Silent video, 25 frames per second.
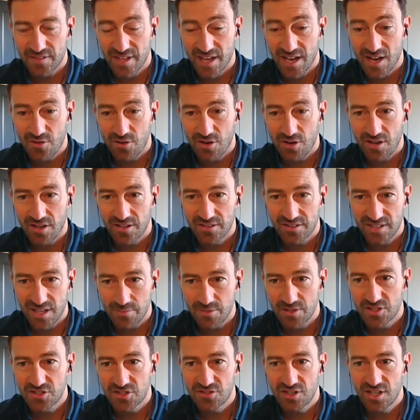there are
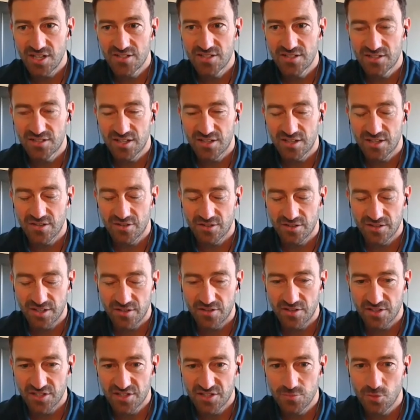demonstrators,
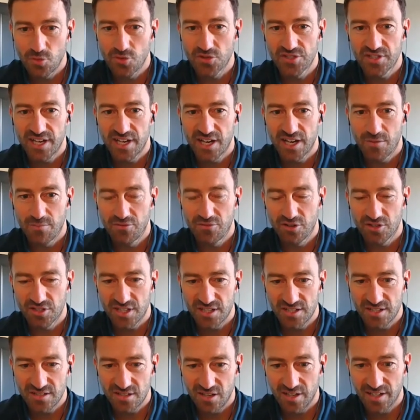there are small scale
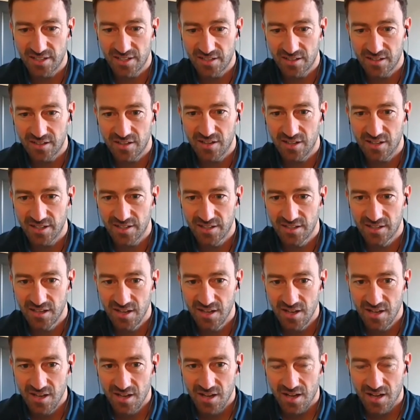products like
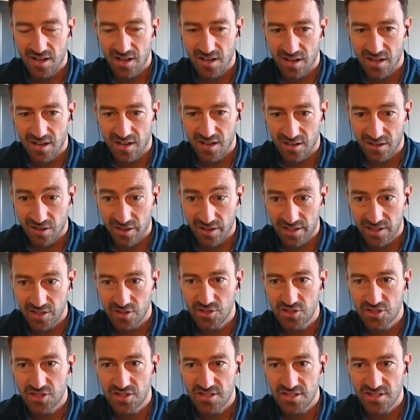
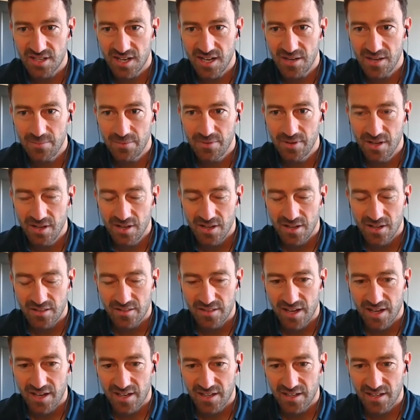OceansLab
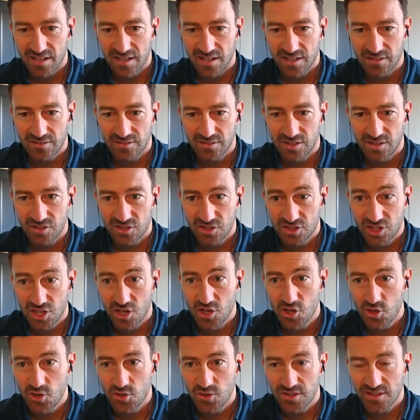that can
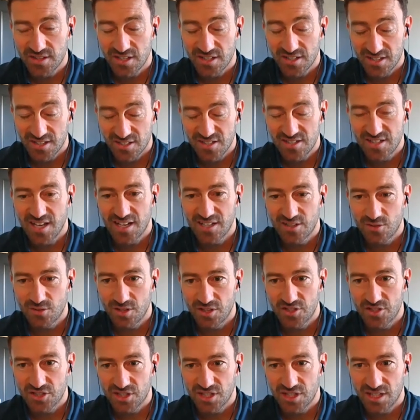show that this
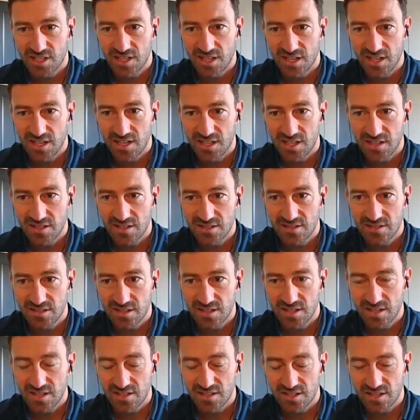technology
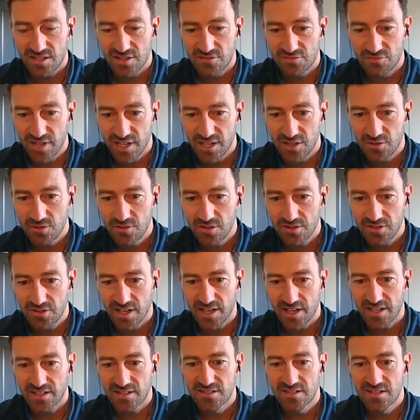is real,
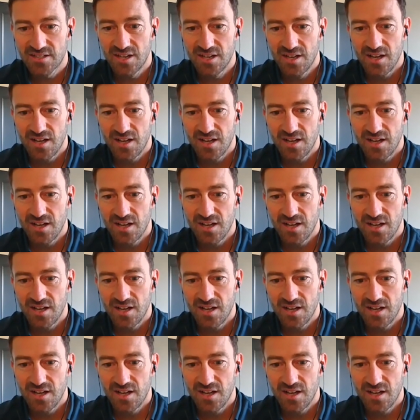that